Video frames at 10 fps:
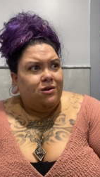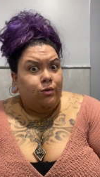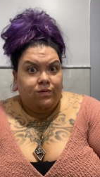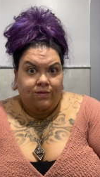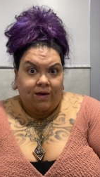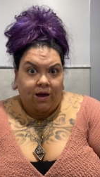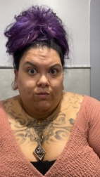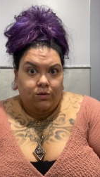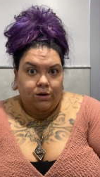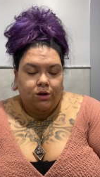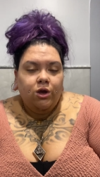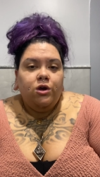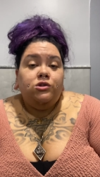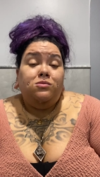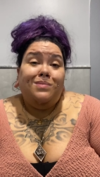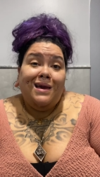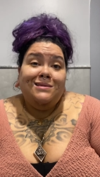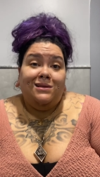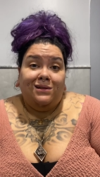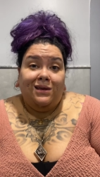note that one. So
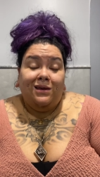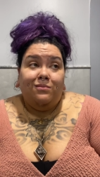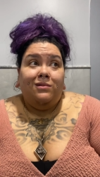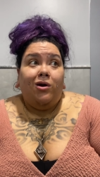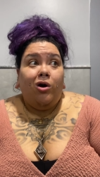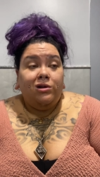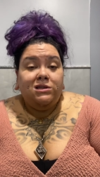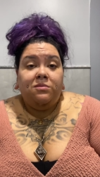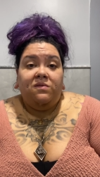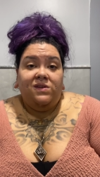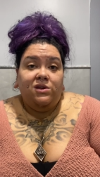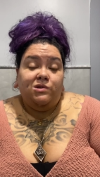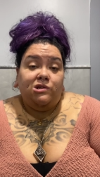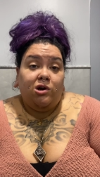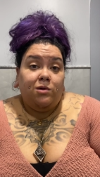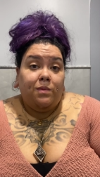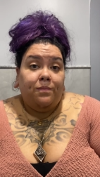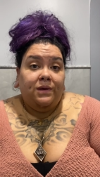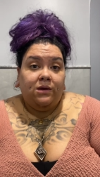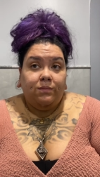basically, on some of my videos, I talk about
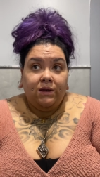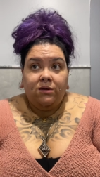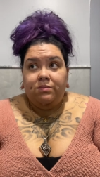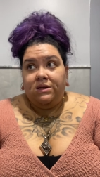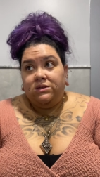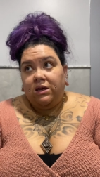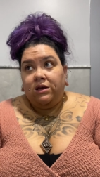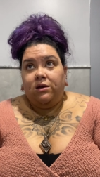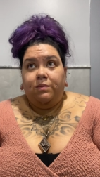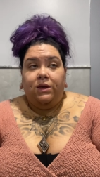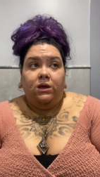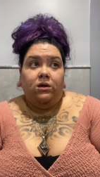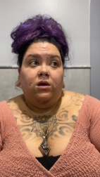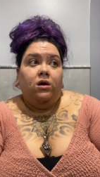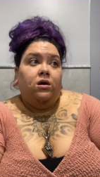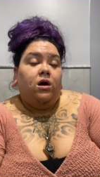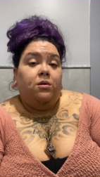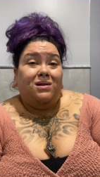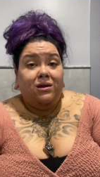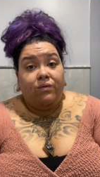being a medium, being psychic, being
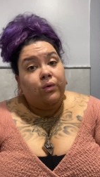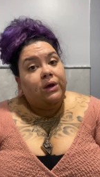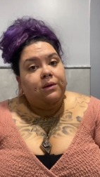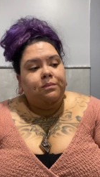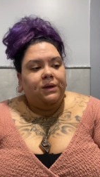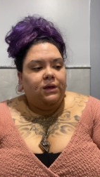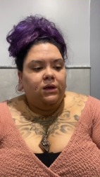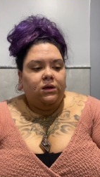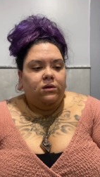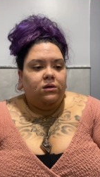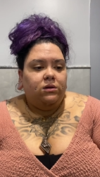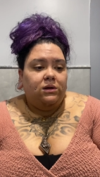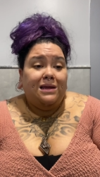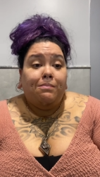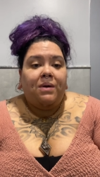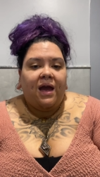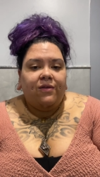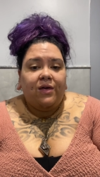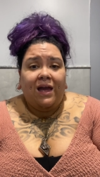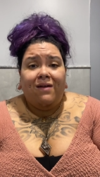clairvoyant, being an
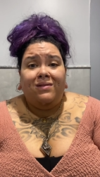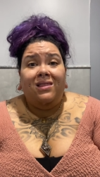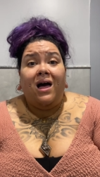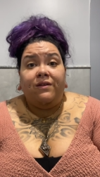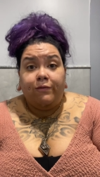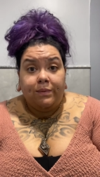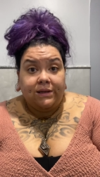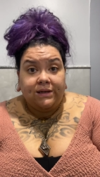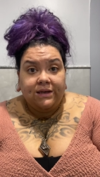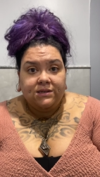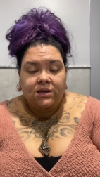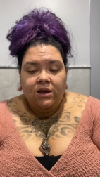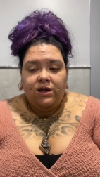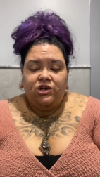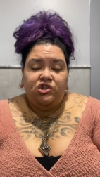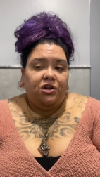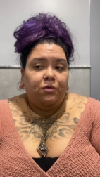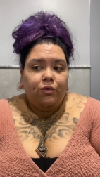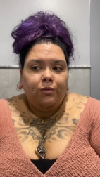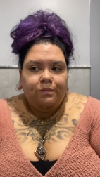empath. I have a lot of abilities in
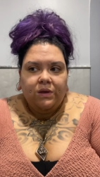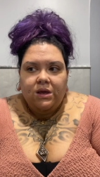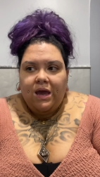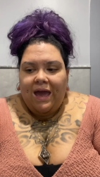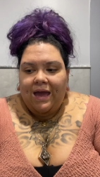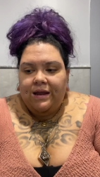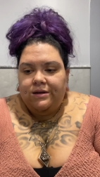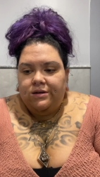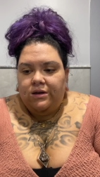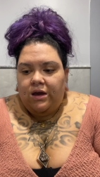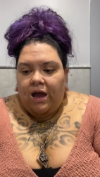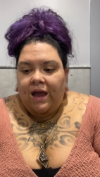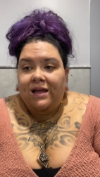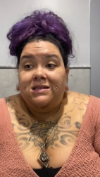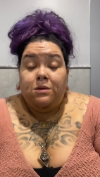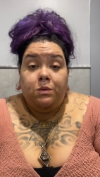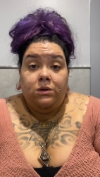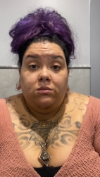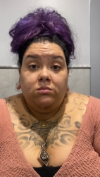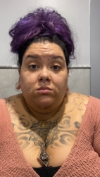general, and I had
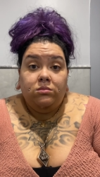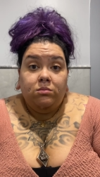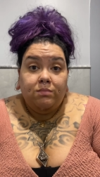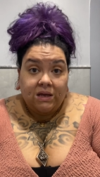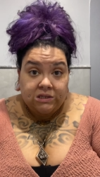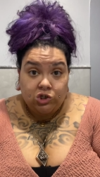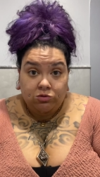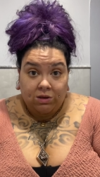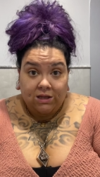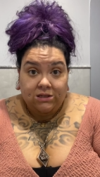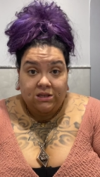someone message me and